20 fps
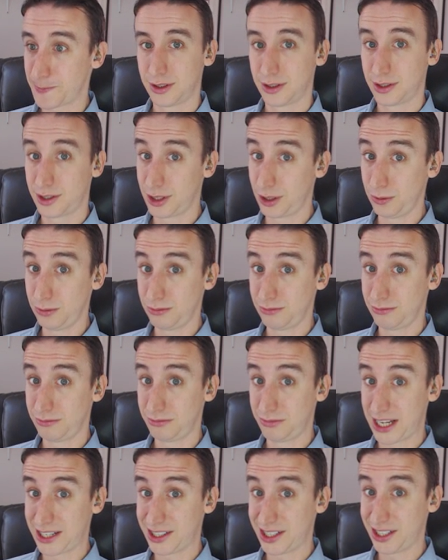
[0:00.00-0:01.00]
So
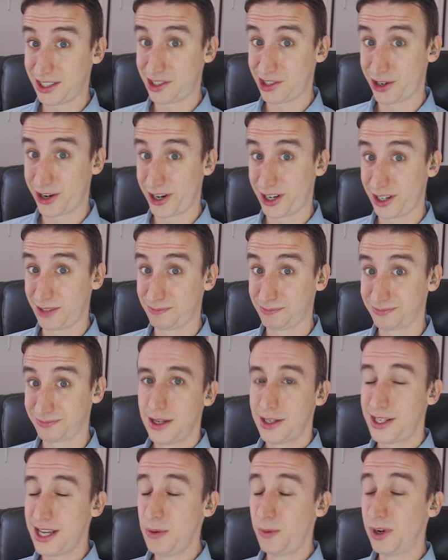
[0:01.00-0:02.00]
let's get started.
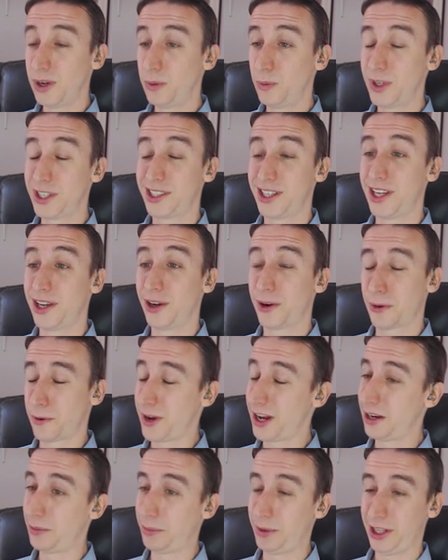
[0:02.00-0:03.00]
Day one was
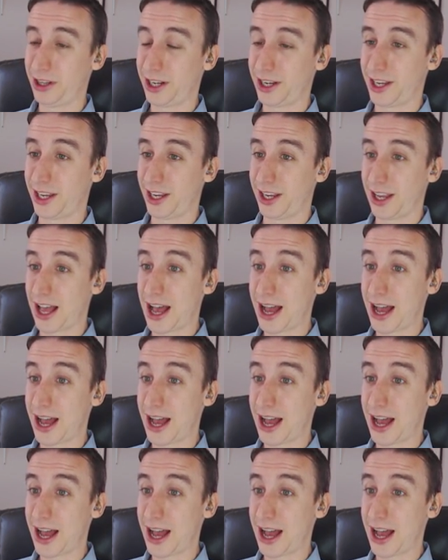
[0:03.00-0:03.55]
incredibly lucky.